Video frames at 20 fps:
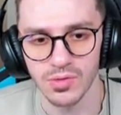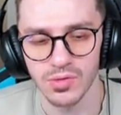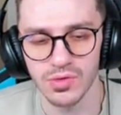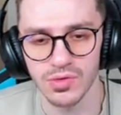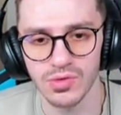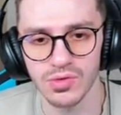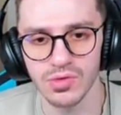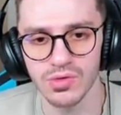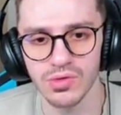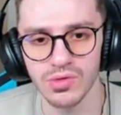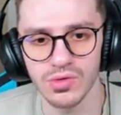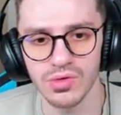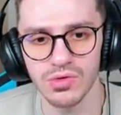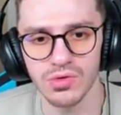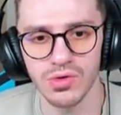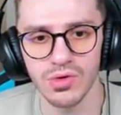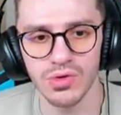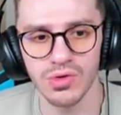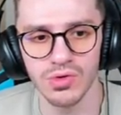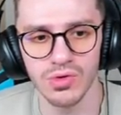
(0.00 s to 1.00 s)

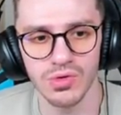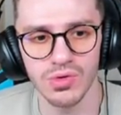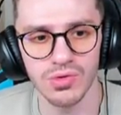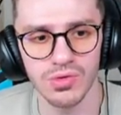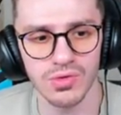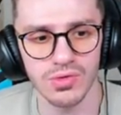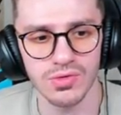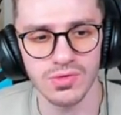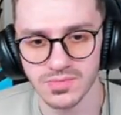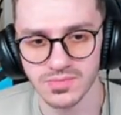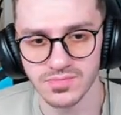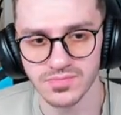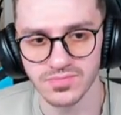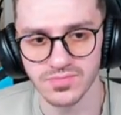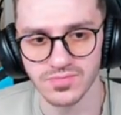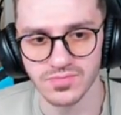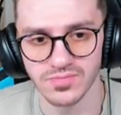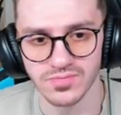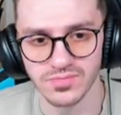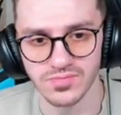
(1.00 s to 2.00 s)

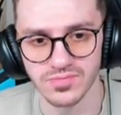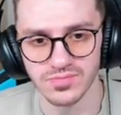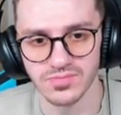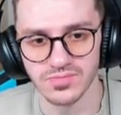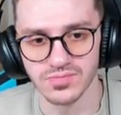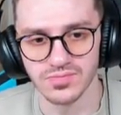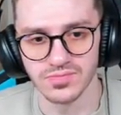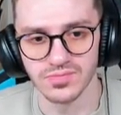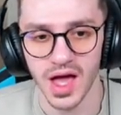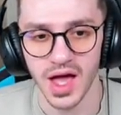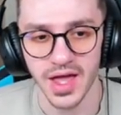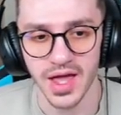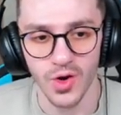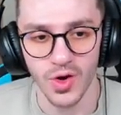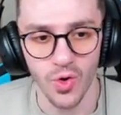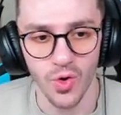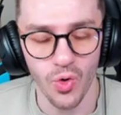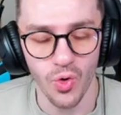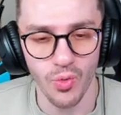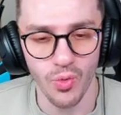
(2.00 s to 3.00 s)
hmm. I
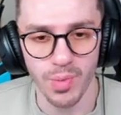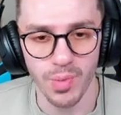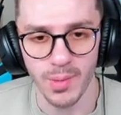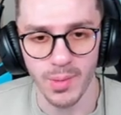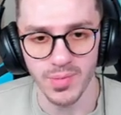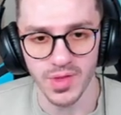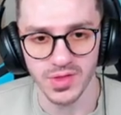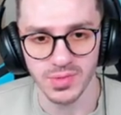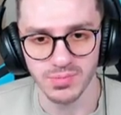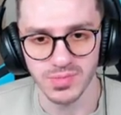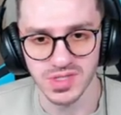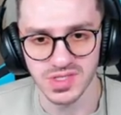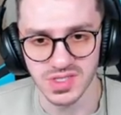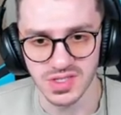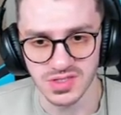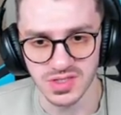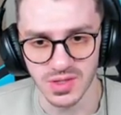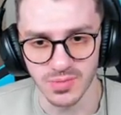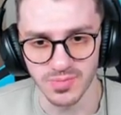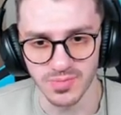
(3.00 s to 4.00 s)
hope I'm not
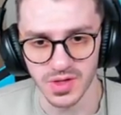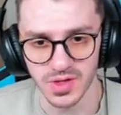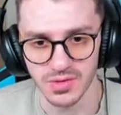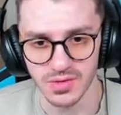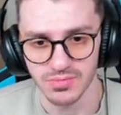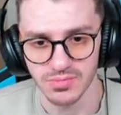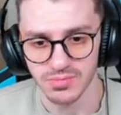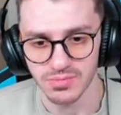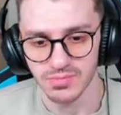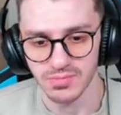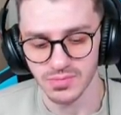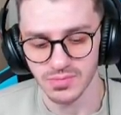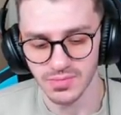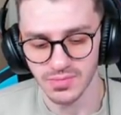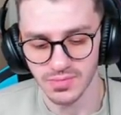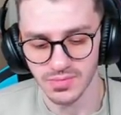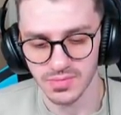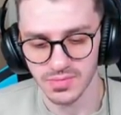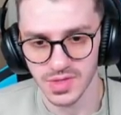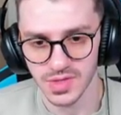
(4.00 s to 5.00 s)
missing something.
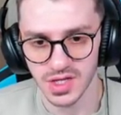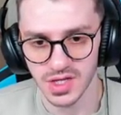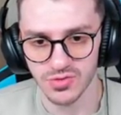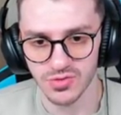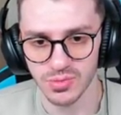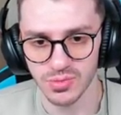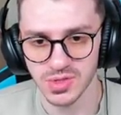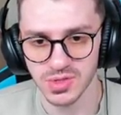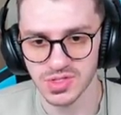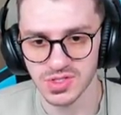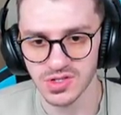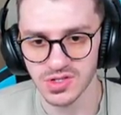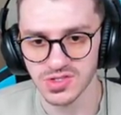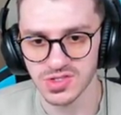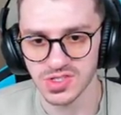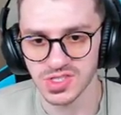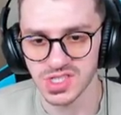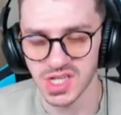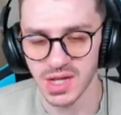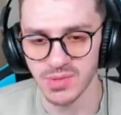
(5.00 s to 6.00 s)
It would be
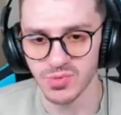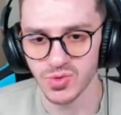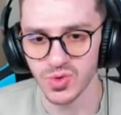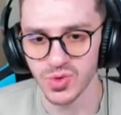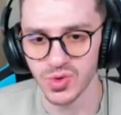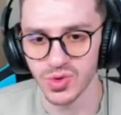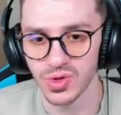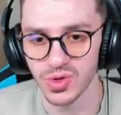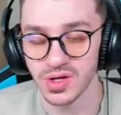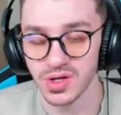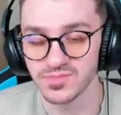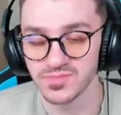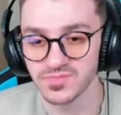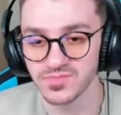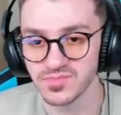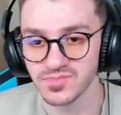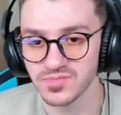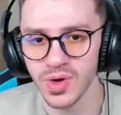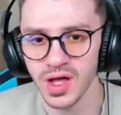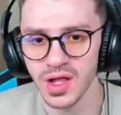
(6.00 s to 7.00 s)
such a shame to... Uh,
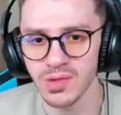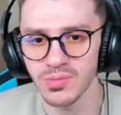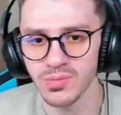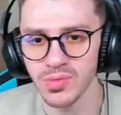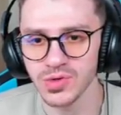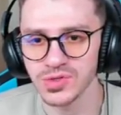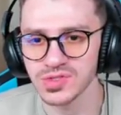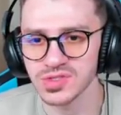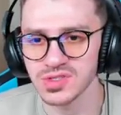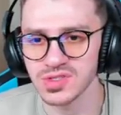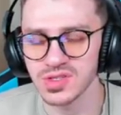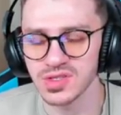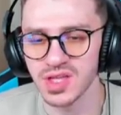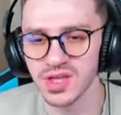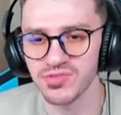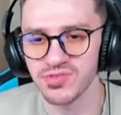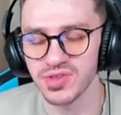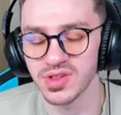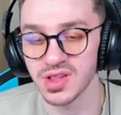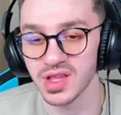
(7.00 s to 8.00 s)
well, most
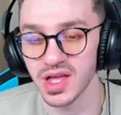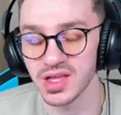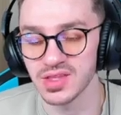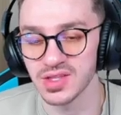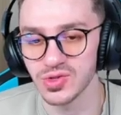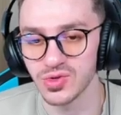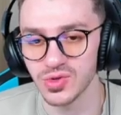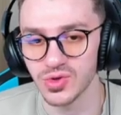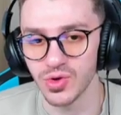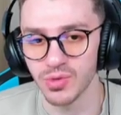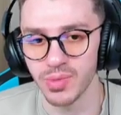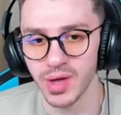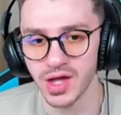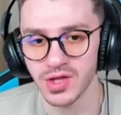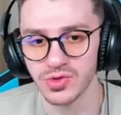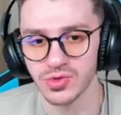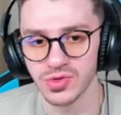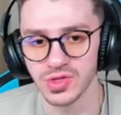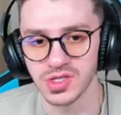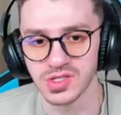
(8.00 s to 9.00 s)
definitely I need to go
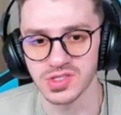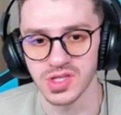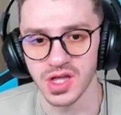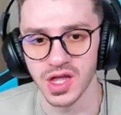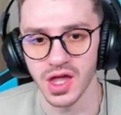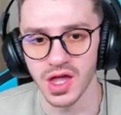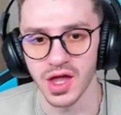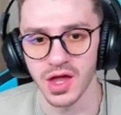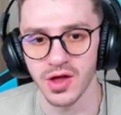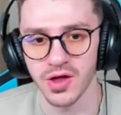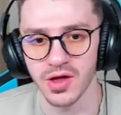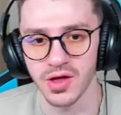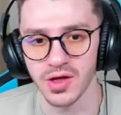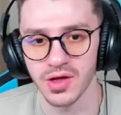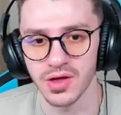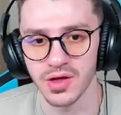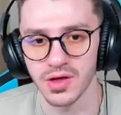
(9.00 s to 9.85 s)
back to this air